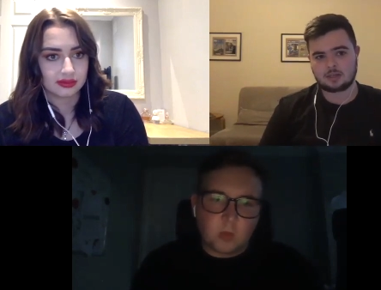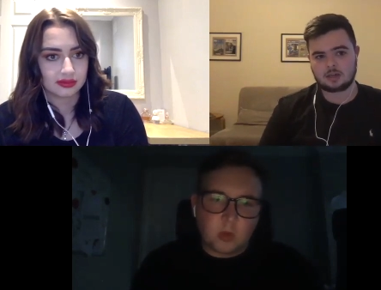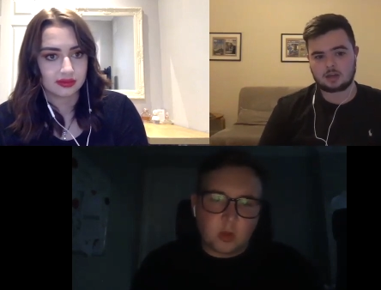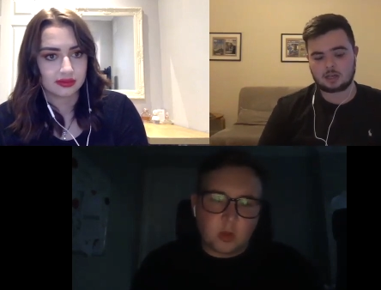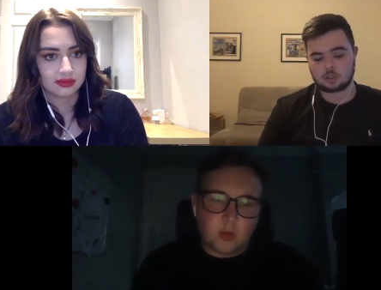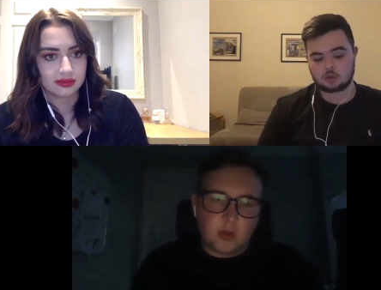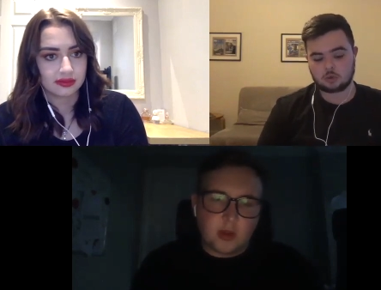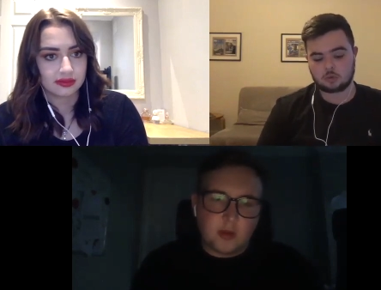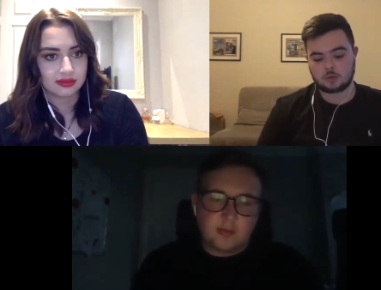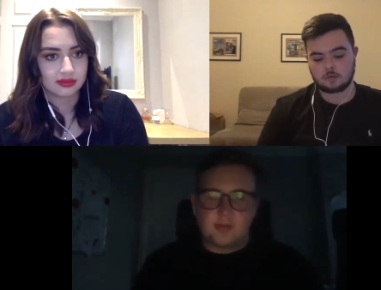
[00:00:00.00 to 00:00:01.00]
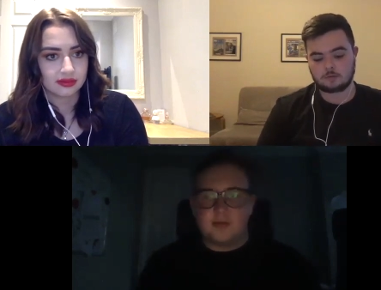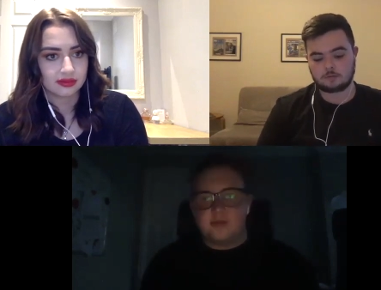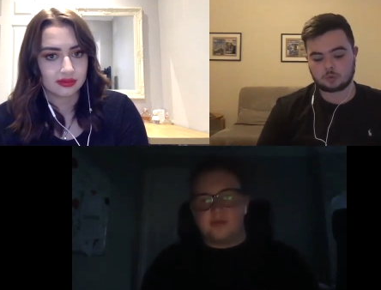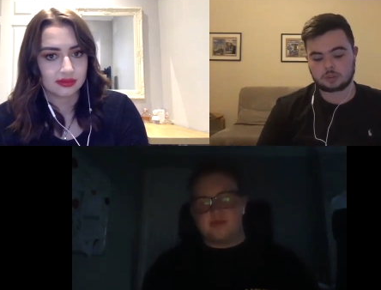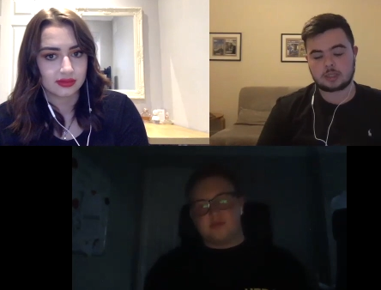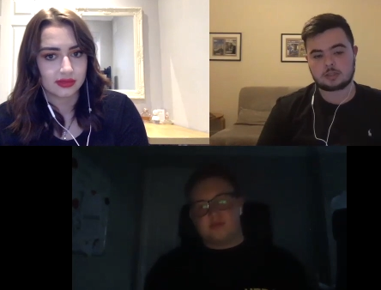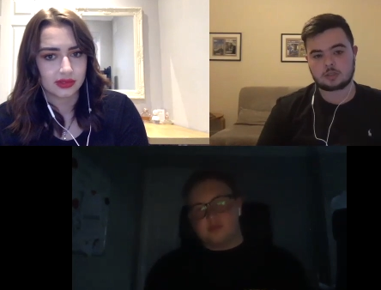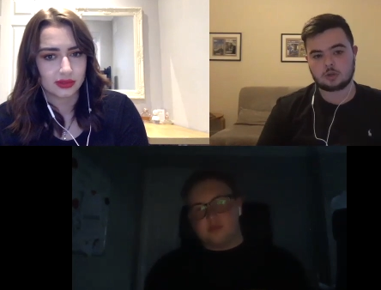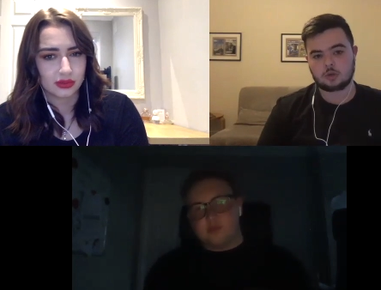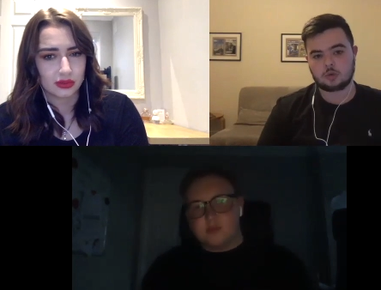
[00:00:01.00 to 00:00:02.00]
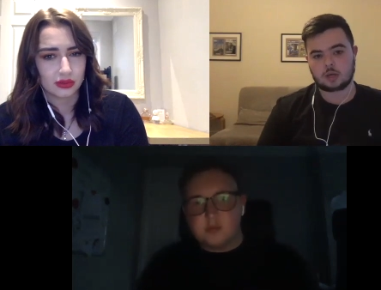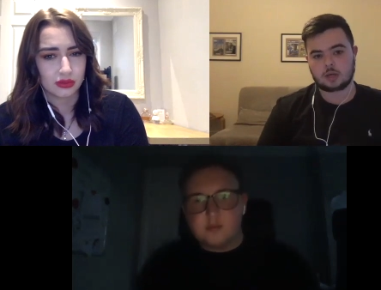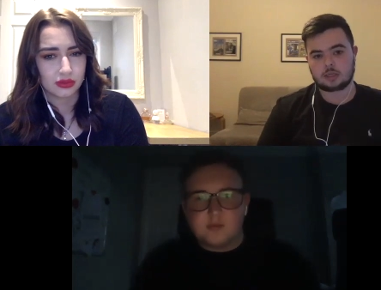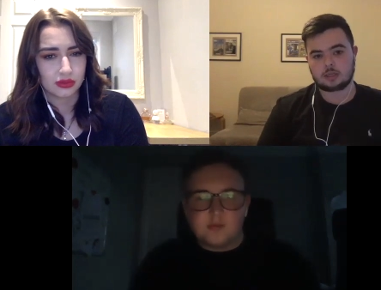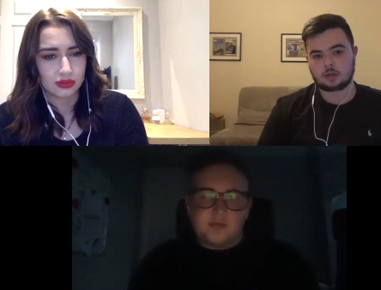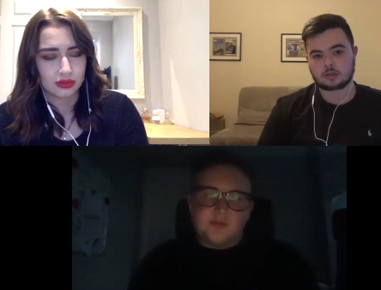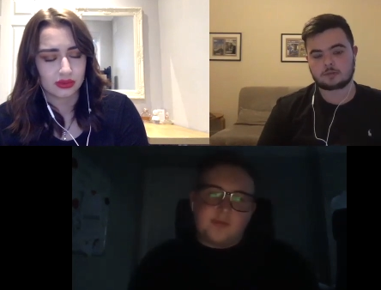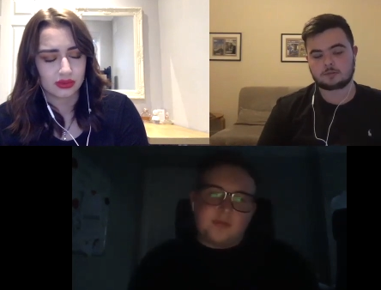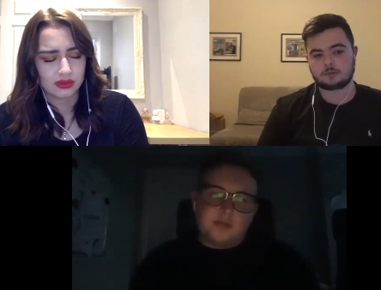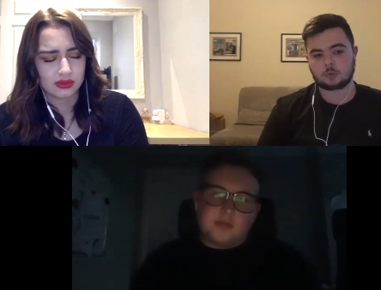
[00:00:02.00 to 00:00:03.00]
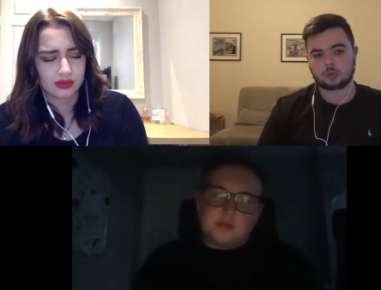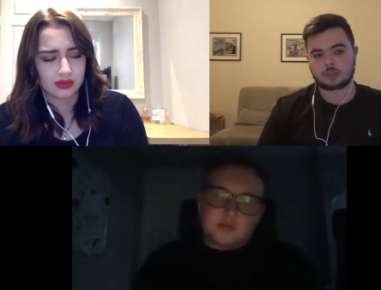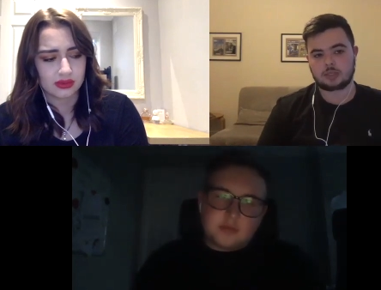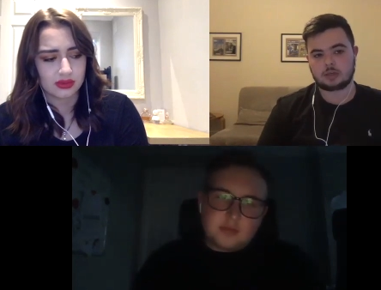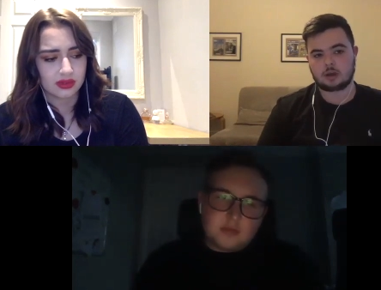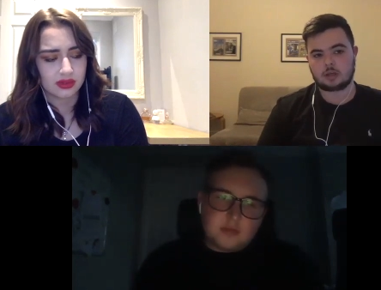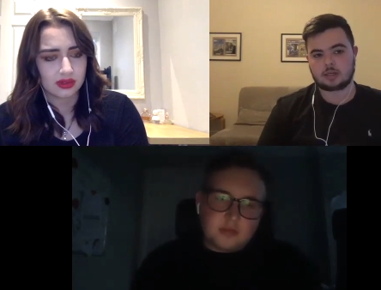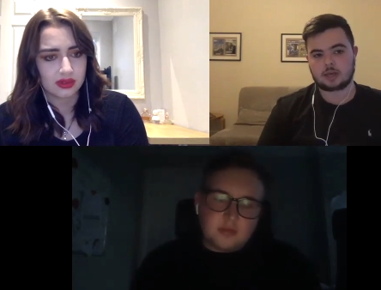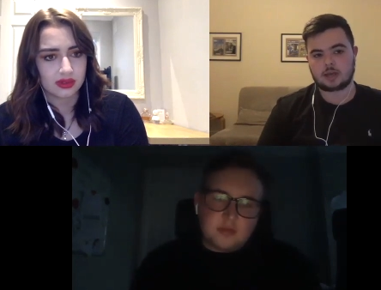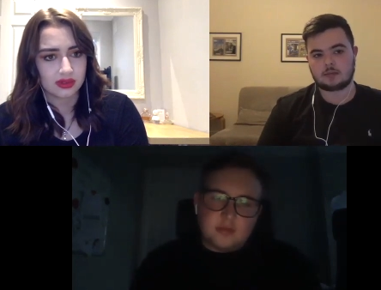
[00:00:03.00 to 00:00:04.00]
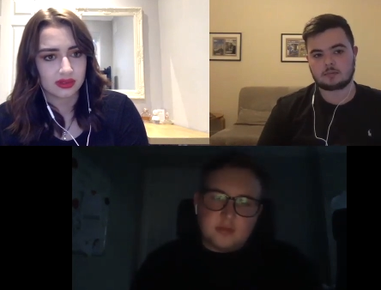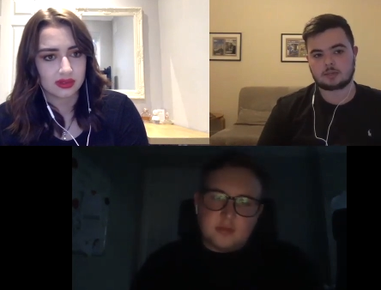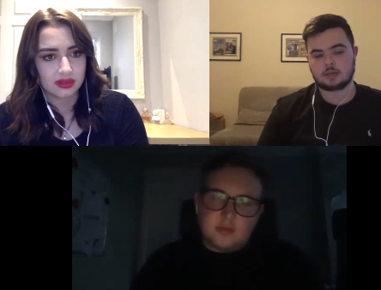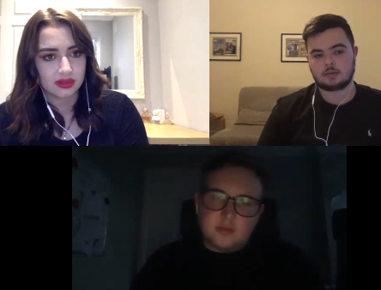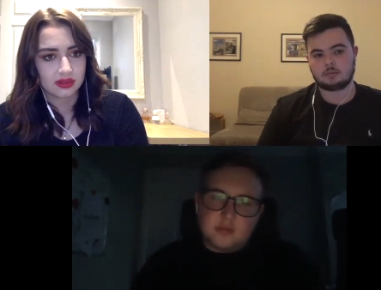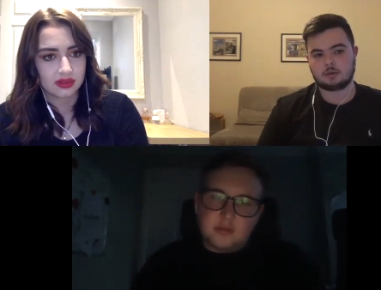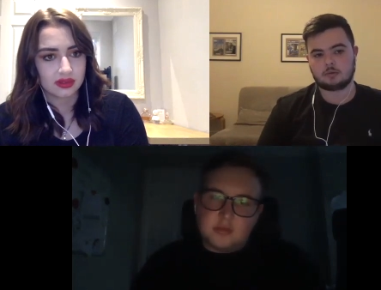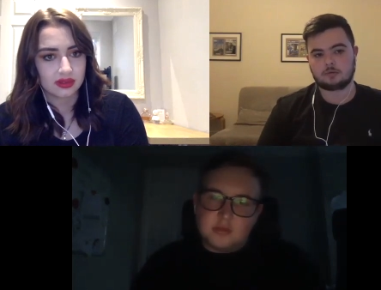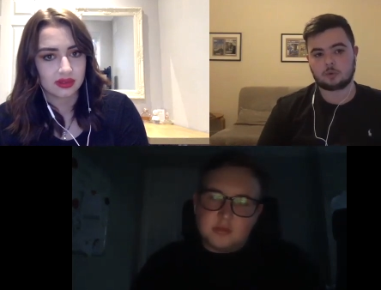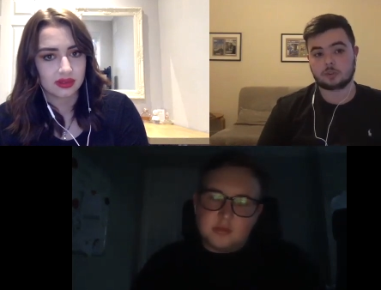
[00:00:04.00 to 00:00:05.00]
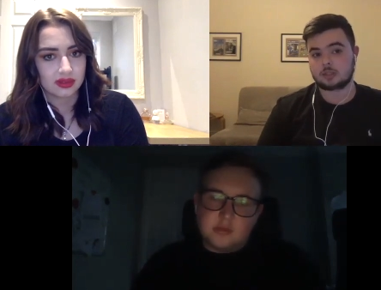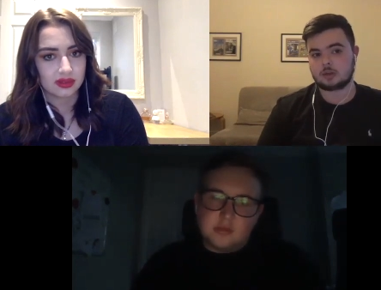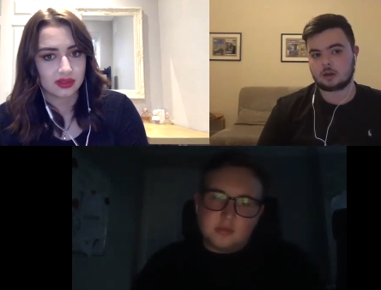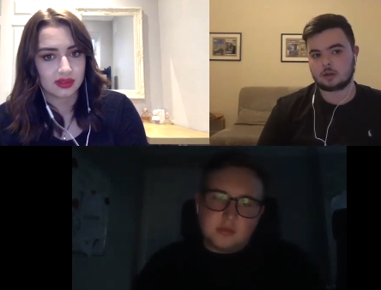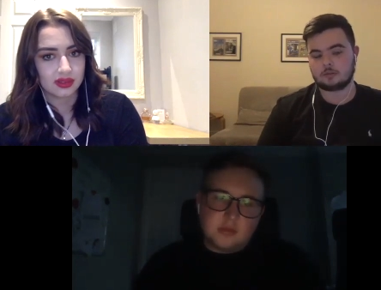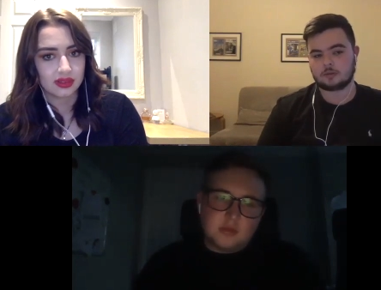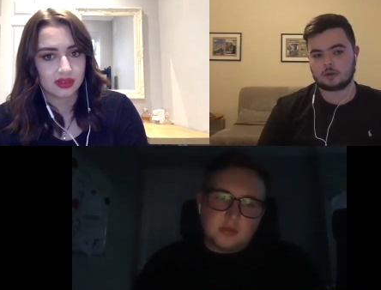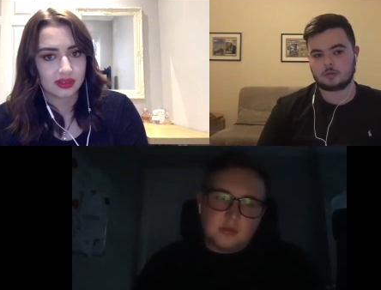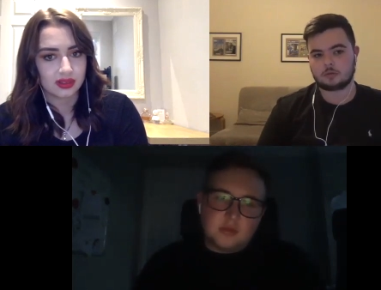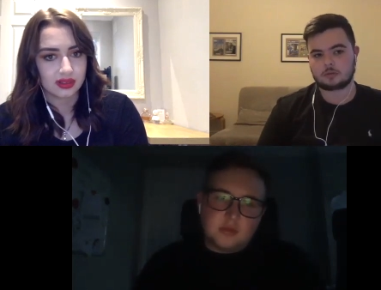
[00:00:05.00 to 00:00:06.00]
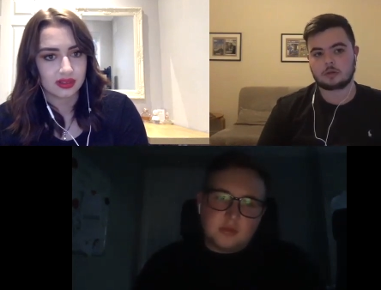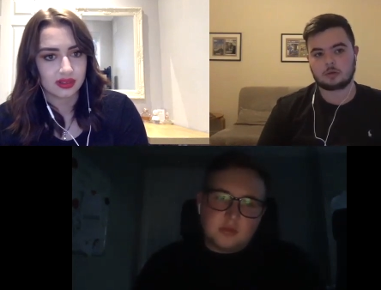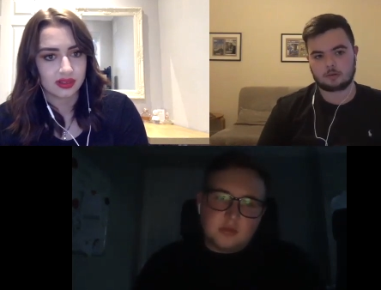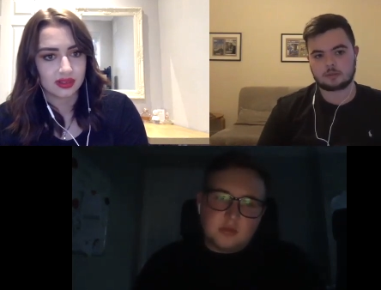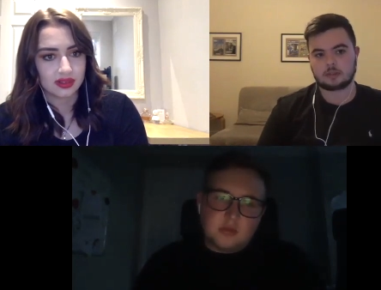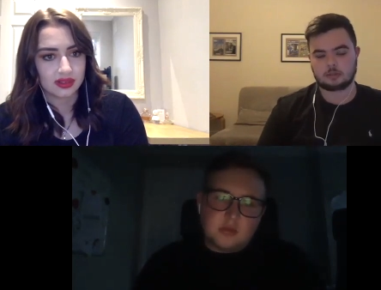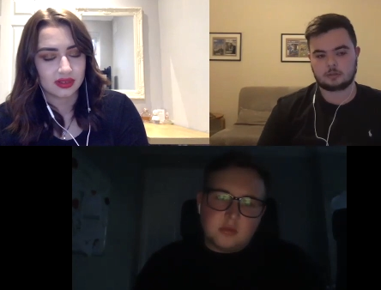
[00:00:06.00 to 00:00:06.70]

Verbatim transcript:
Speaker 1: Uh, he drew 42 and he lost 49 games. But 49 of those, obviously the,